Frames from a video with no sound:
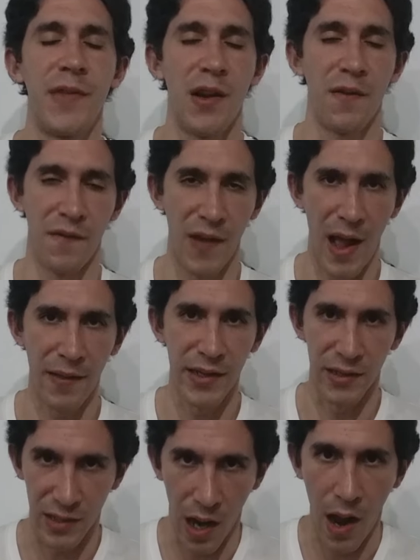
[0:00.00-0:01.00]
they're
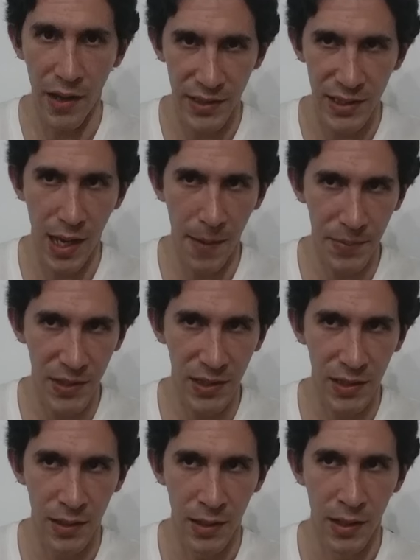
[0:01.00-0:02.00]
valid
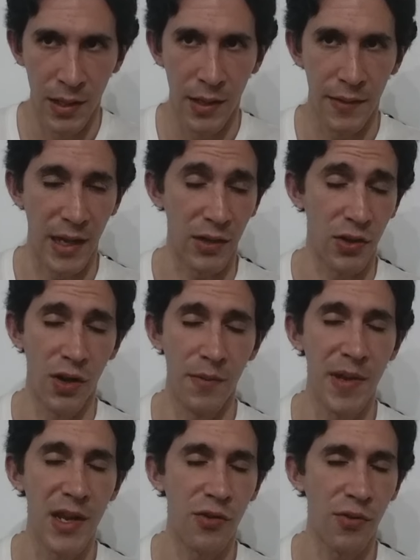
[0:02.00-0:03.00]
concepts, that
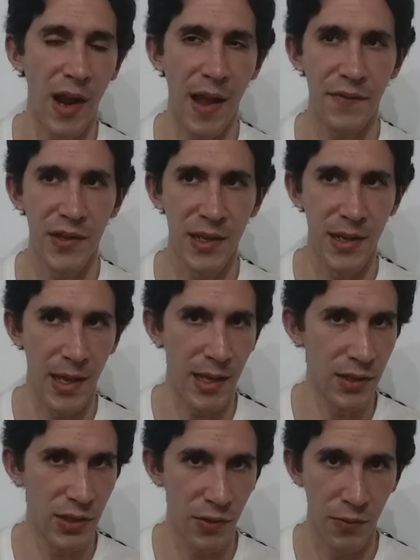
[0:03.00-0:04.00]
could be crafted
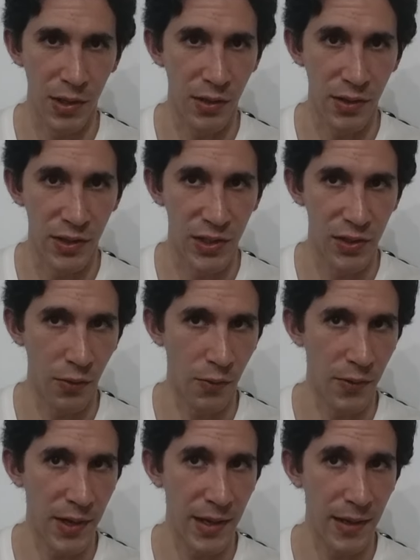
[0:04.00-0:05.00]
into a good
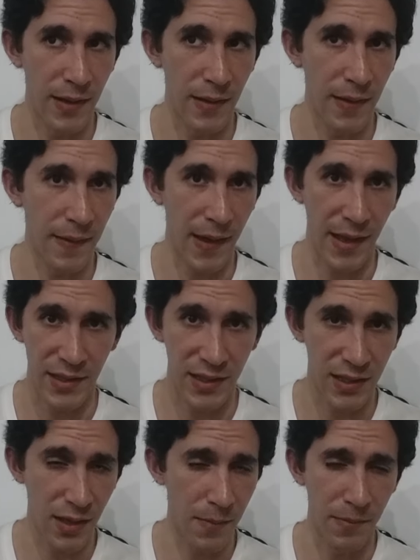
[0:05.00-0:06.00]
story at
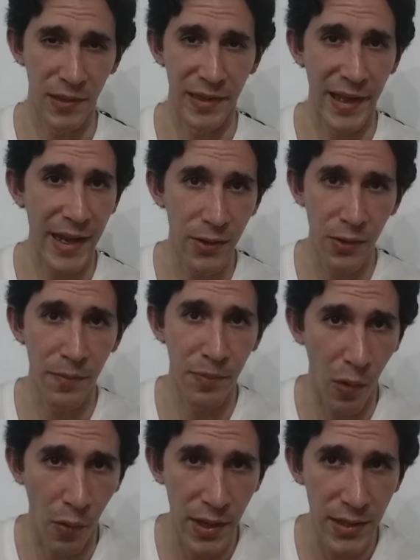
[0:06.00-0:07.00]
some later
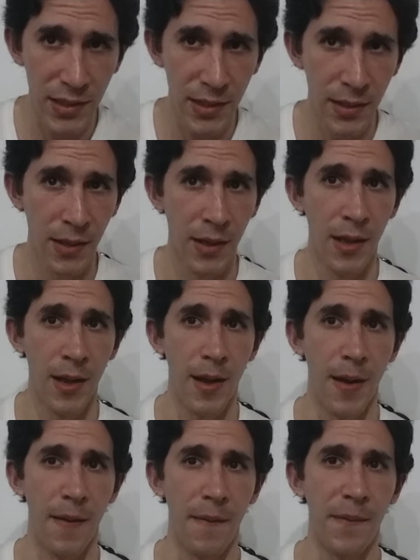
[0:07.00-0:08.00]
point,
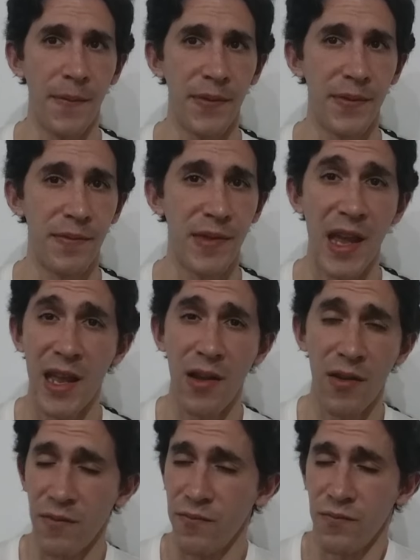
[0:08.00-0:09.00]

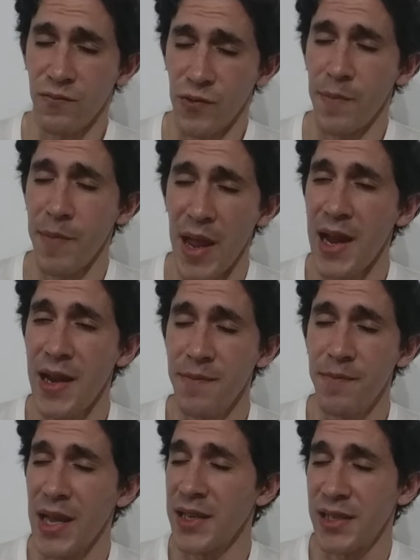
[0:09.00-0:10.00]
they
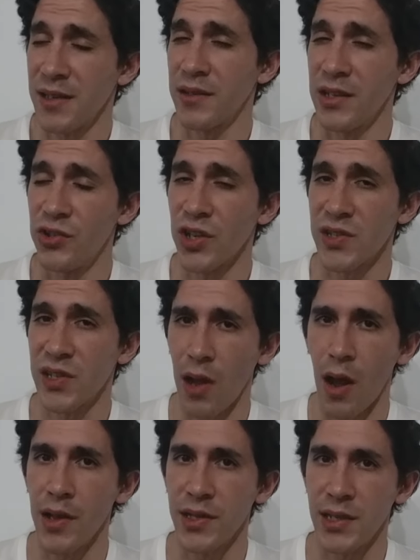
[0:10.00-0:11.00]
remain basically just
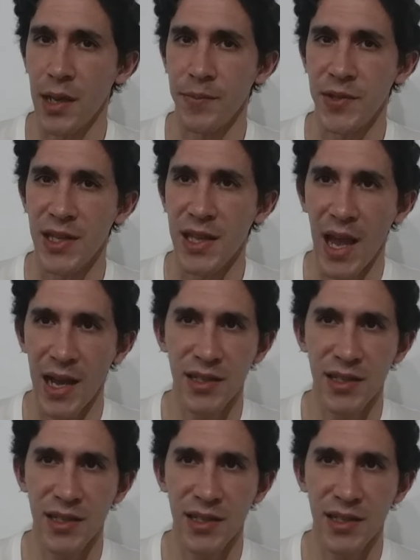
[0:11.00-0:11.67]
concepts. The